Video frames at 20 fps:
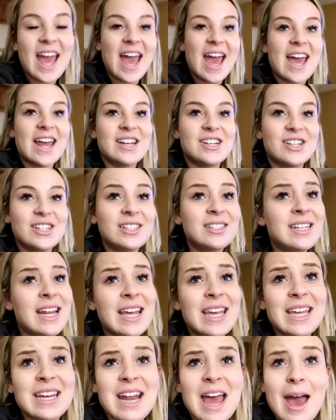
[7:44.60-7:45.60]
and just
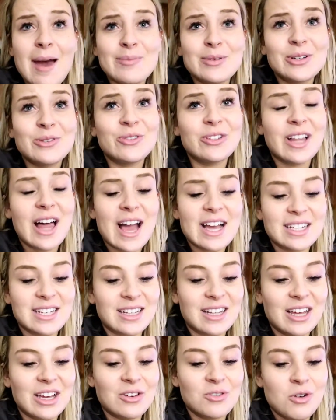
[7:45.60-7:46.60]
taking naps and relaxing
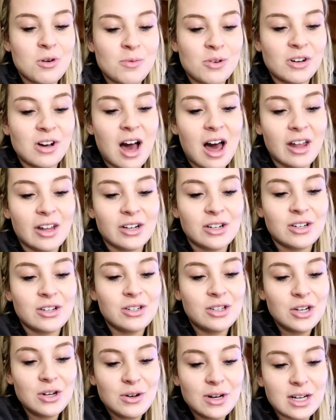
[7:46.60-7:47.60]
like a normal college
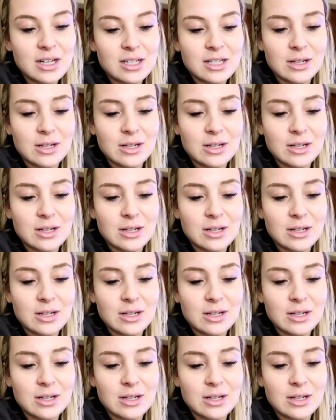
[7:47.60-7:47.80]
student.